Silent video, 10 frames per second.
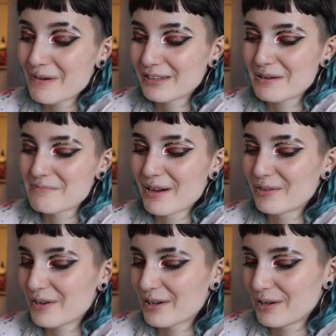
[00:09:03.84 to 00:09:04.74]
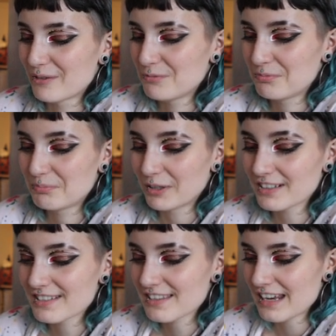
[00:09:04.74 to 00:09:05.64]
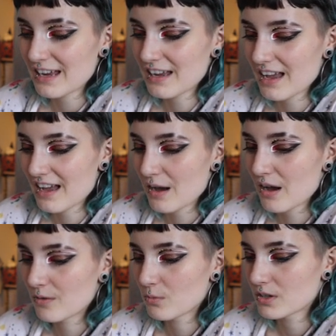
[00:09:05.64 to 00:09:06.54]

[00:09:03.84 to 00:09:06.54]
by the amount of books that I uh,